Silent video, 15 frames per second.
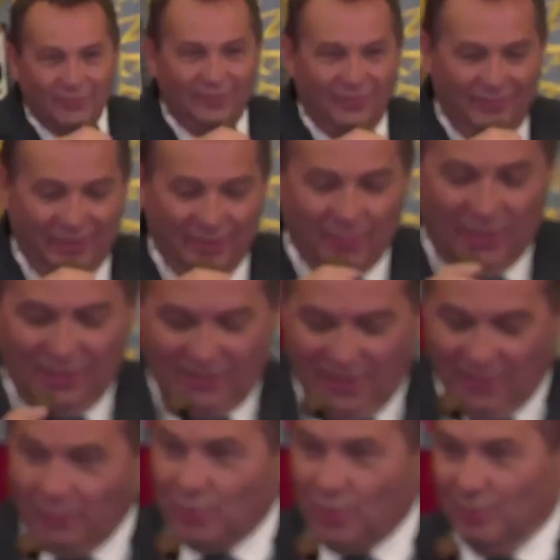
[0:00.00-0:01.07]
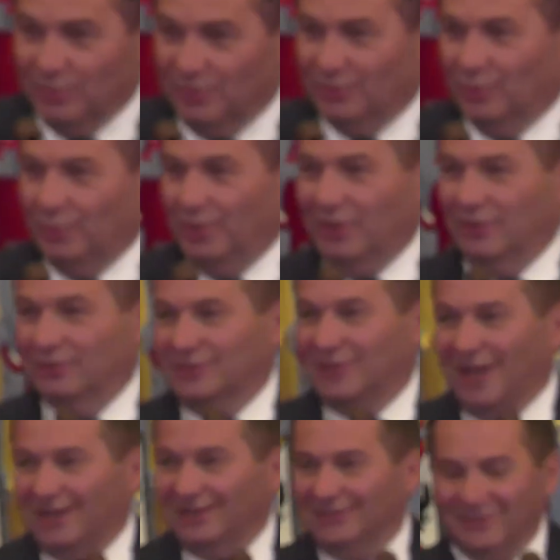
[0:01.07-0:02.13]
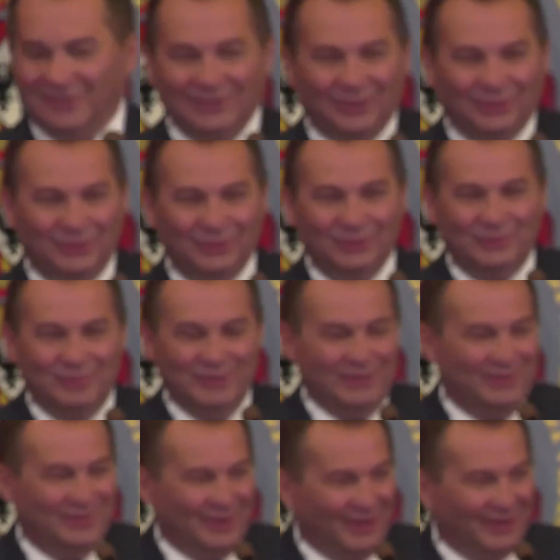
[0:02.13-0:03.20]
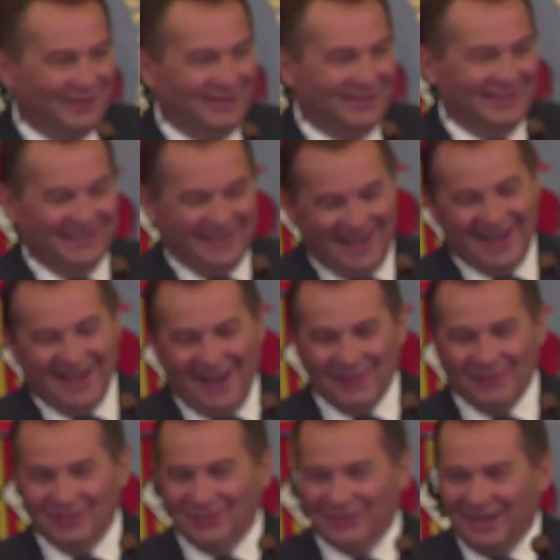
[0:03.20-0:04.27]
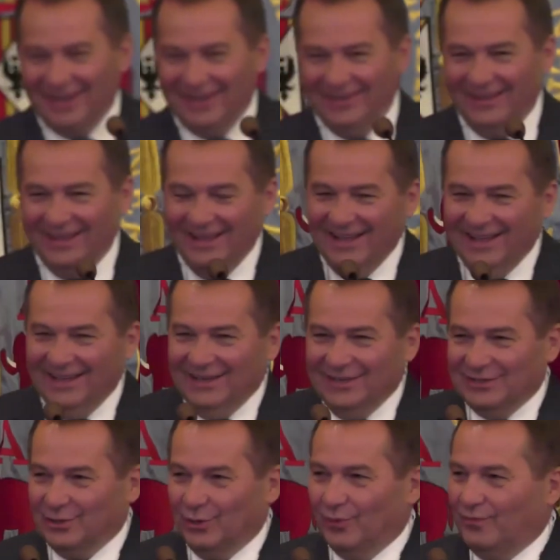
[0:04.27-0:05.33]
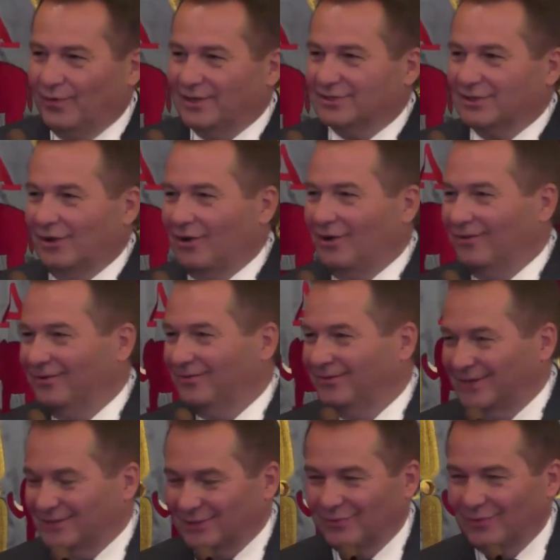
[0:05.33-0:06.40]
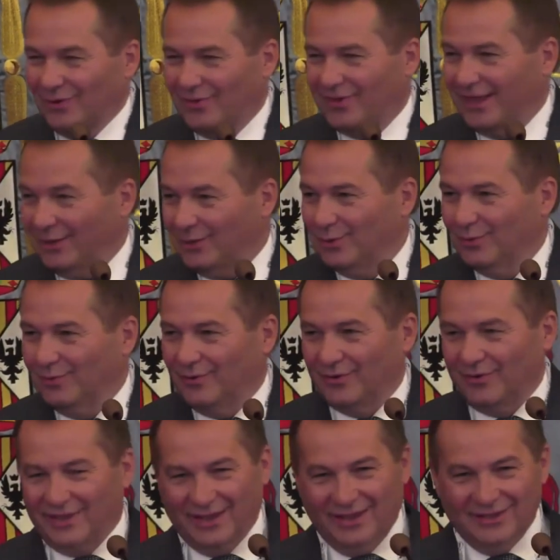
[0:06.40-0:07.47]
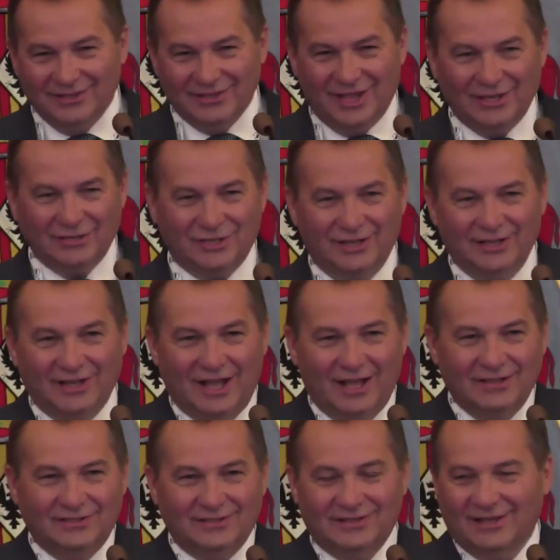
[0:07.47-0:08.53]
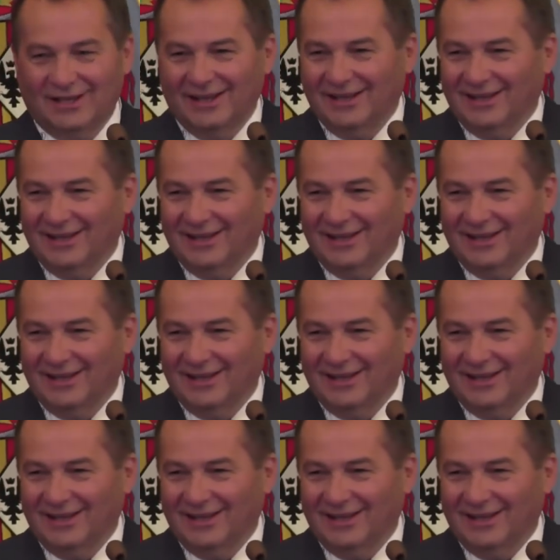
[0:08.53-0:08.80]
you very much. I promise to be concise, not to speak too long. I will try. So first of all, thank you for such a nice